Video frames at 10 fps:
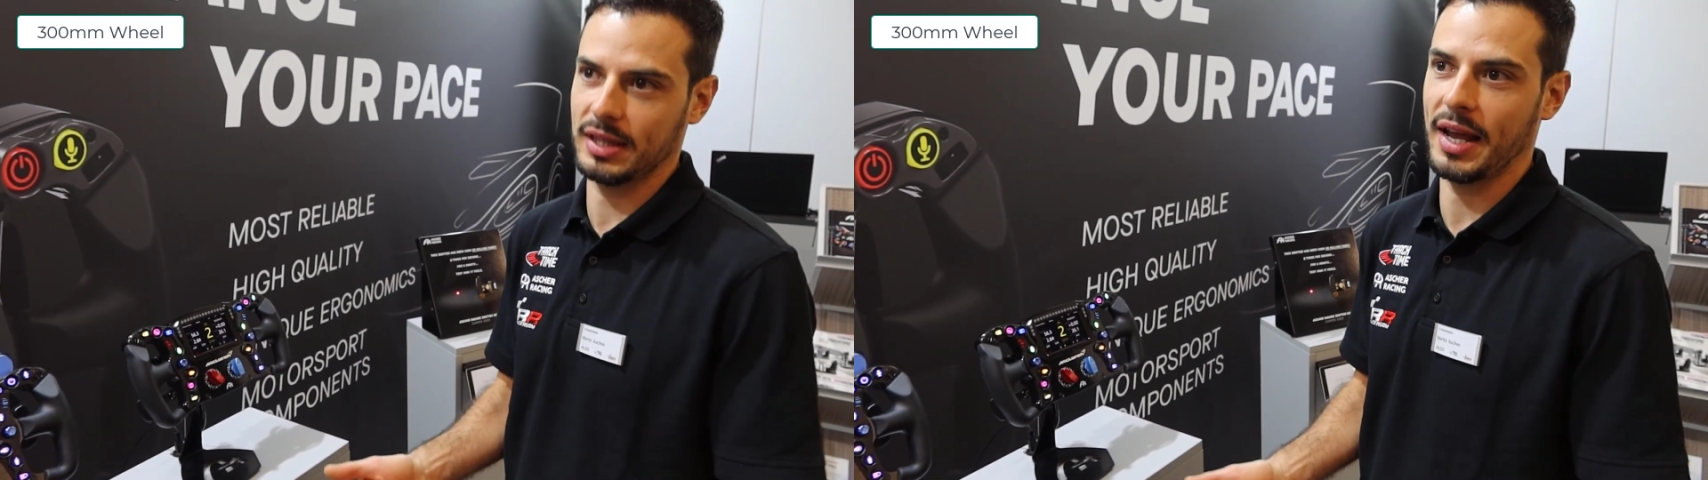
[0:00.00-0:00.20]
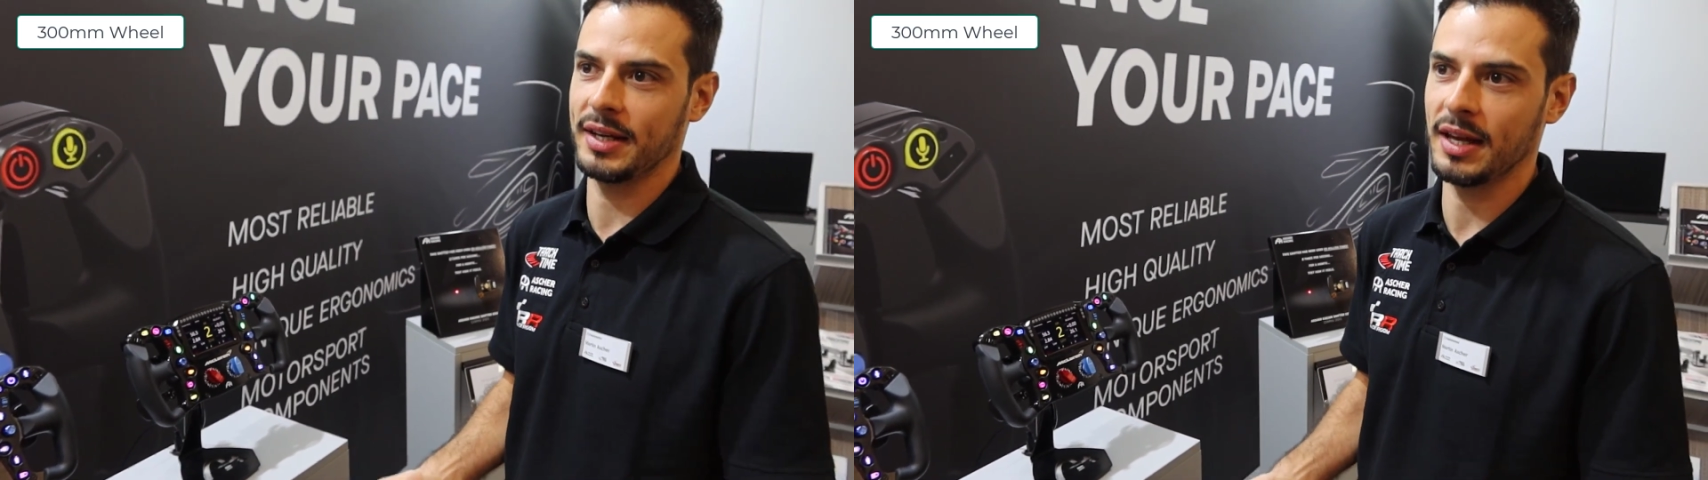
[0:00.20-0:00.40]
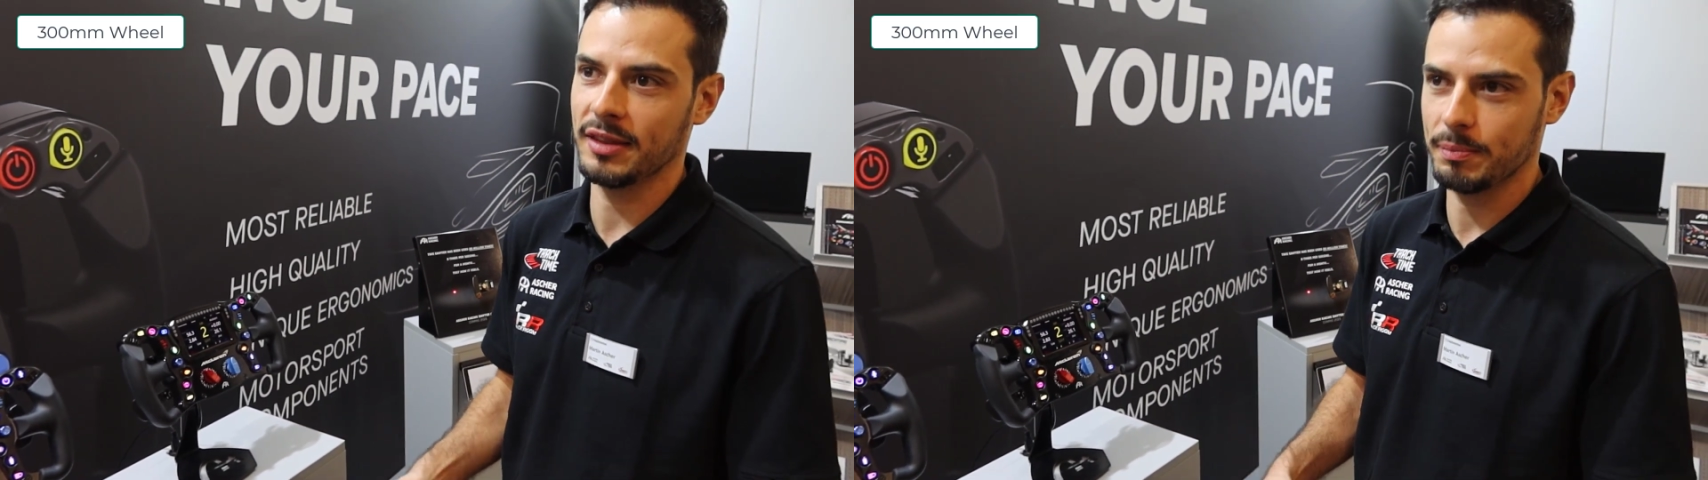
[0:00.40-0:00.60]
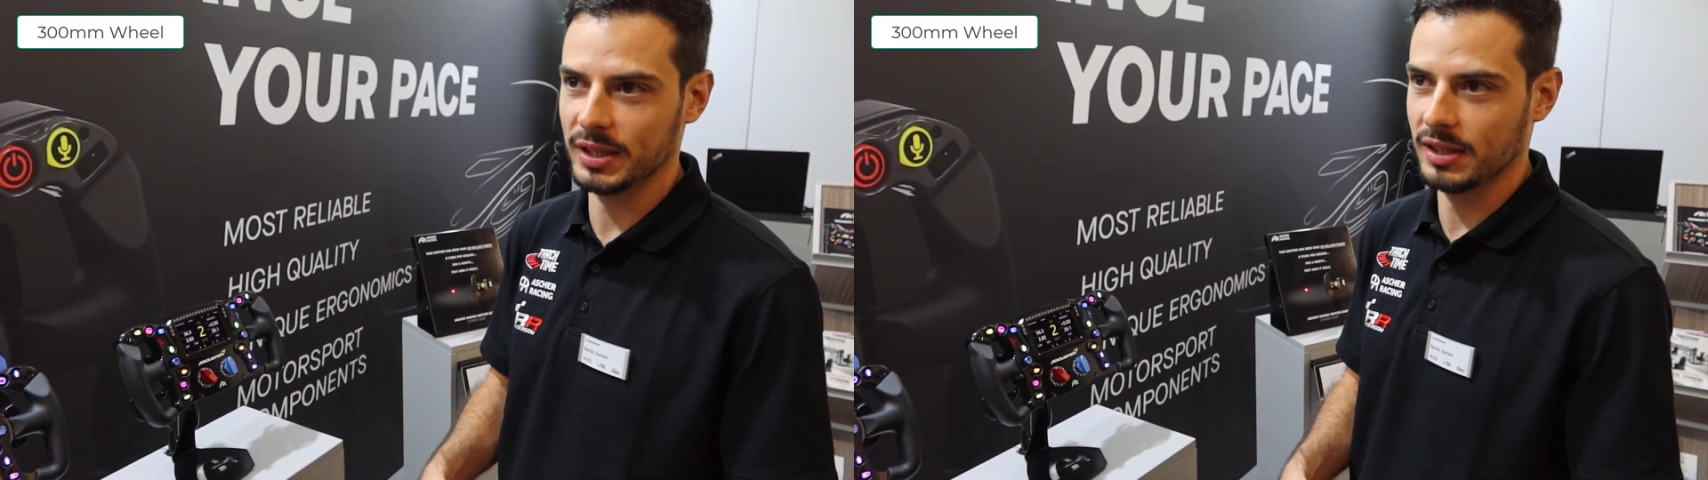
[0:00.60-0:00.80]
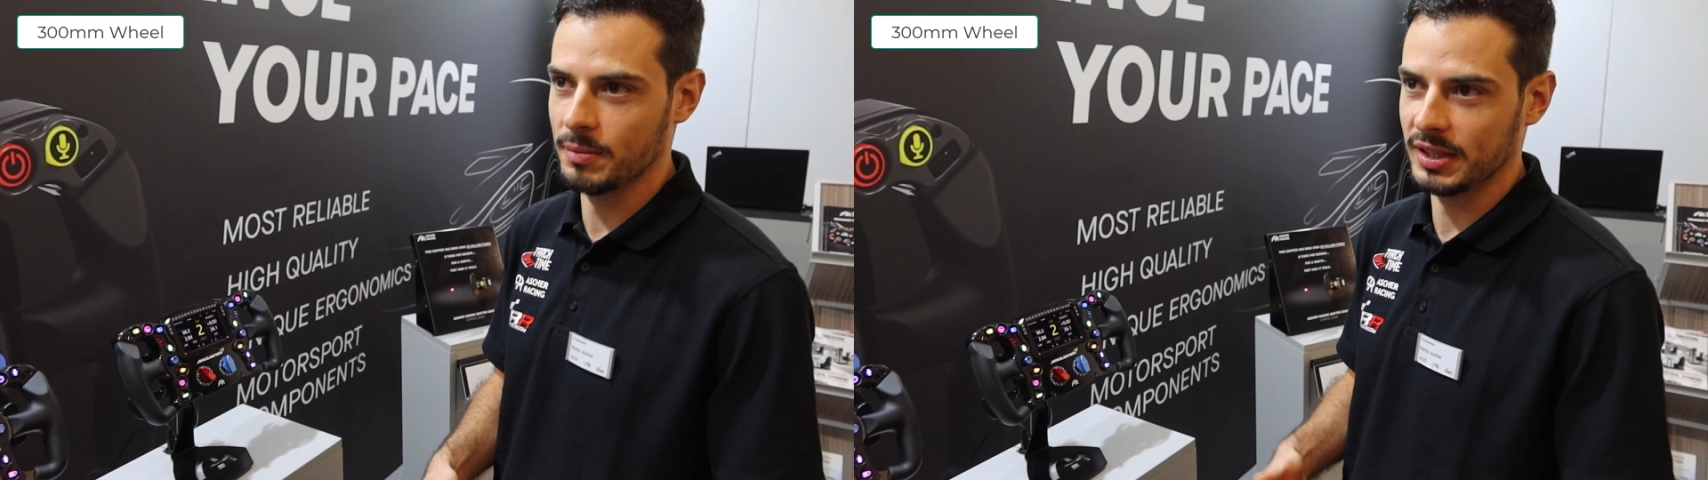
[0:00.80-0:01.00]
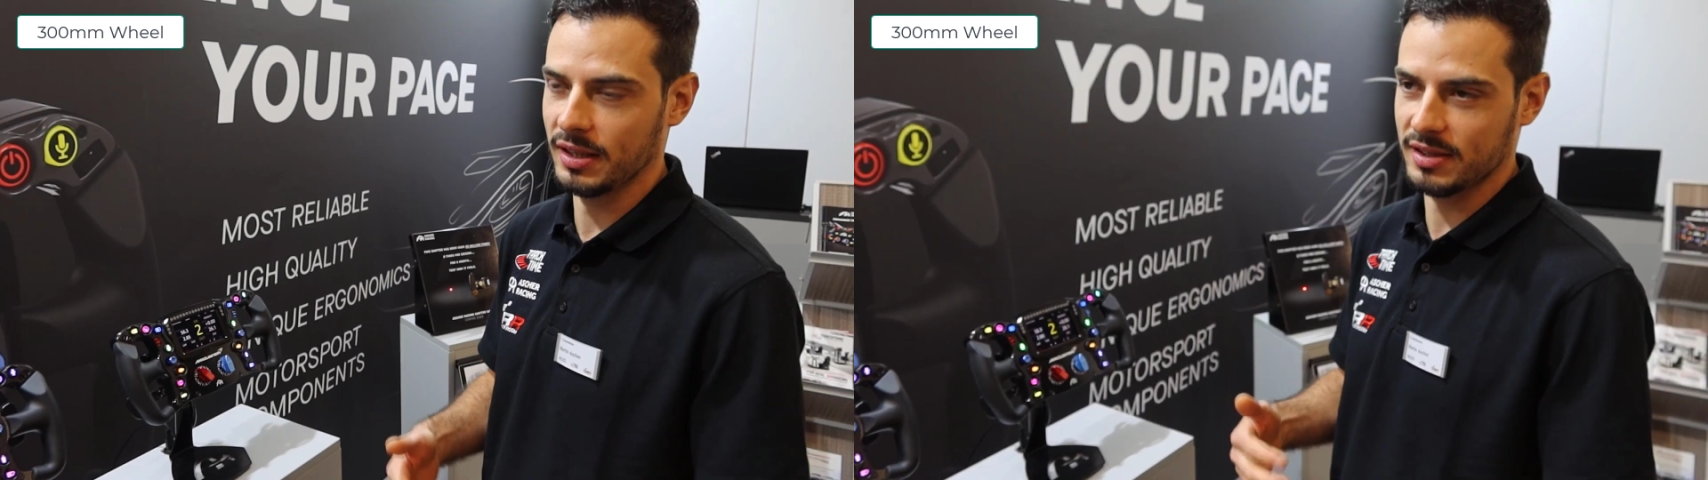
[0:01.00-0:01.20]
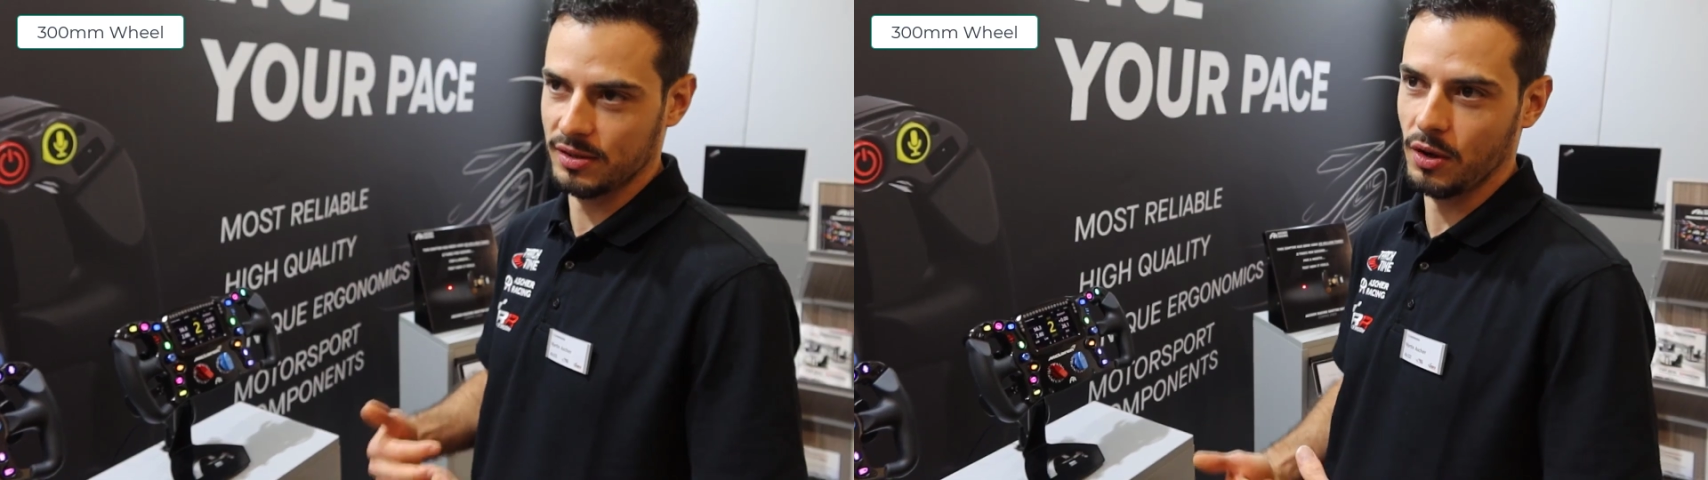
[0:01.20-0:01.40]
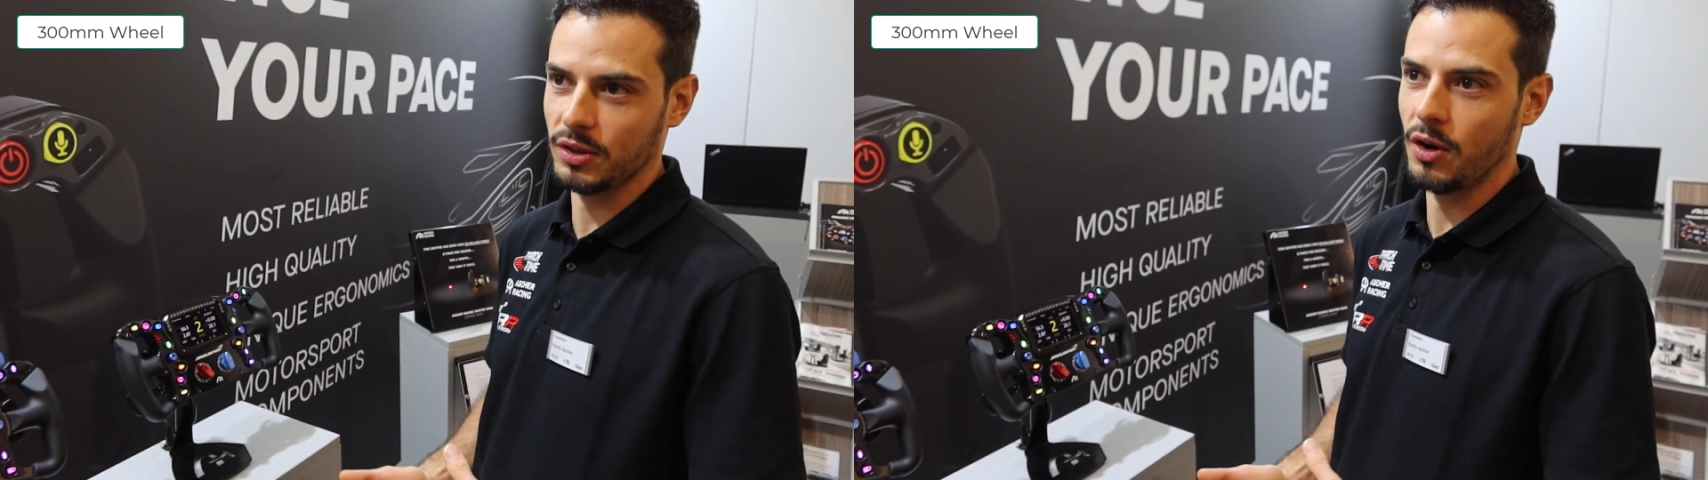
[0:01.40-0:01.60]
lane and the pit limiter is
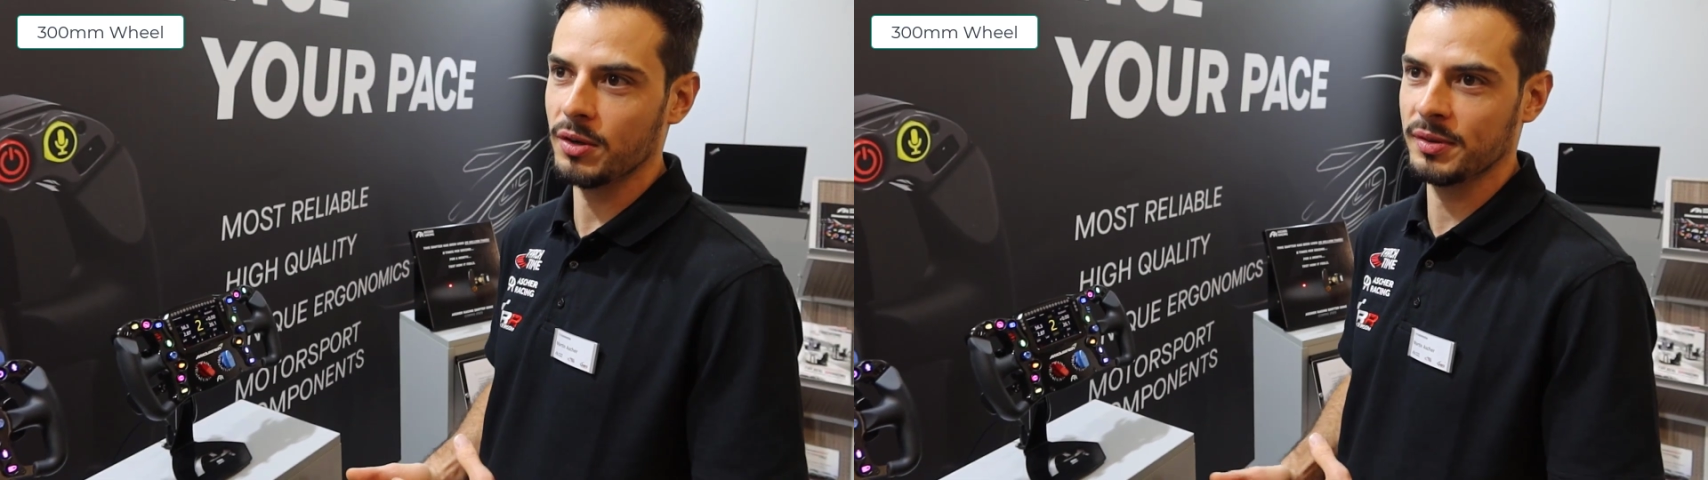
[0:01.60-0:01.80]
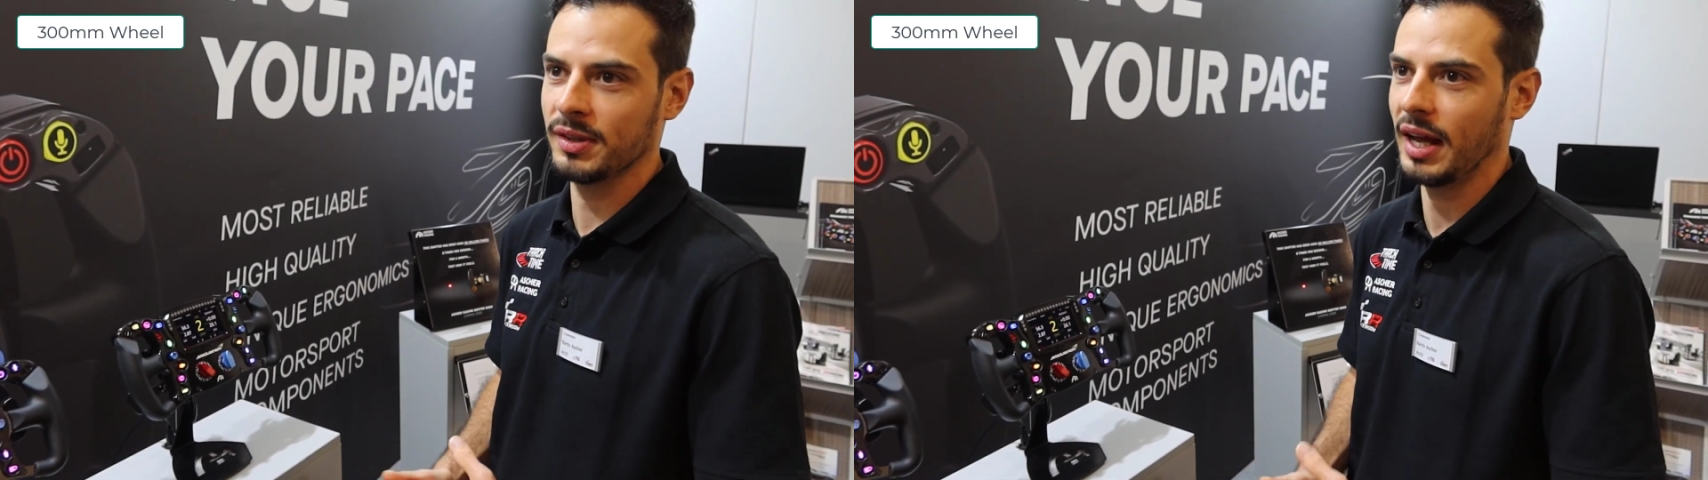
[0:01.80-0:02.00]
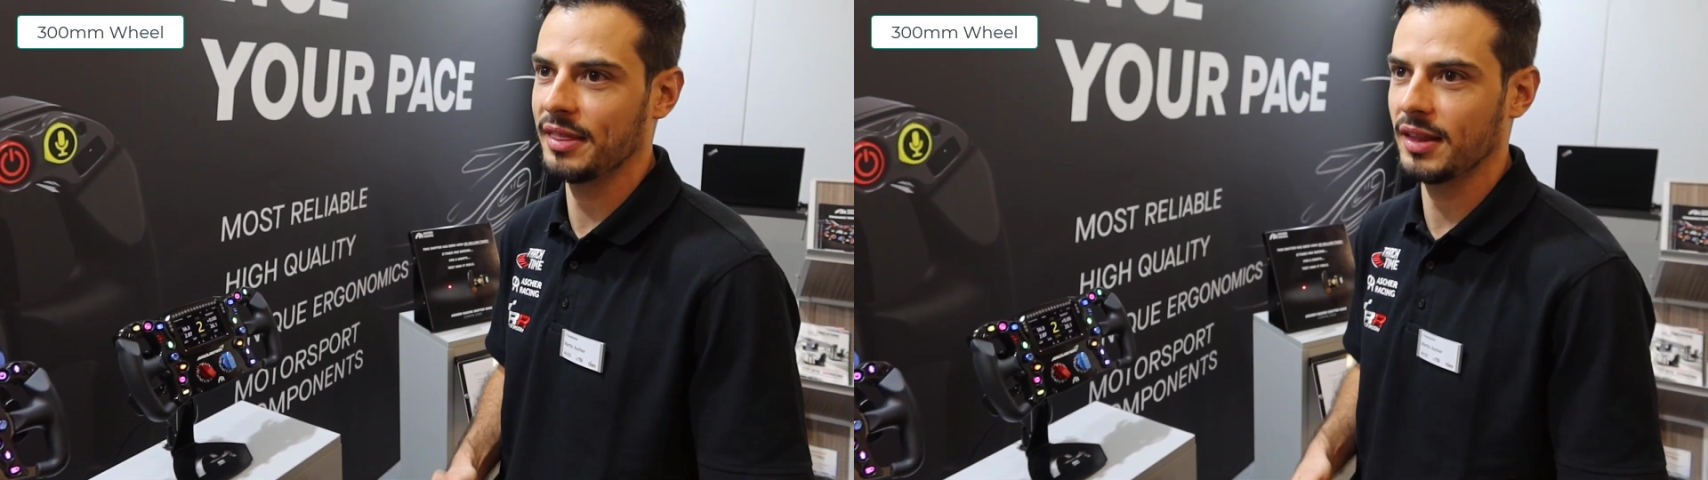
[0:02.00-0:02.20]
not on and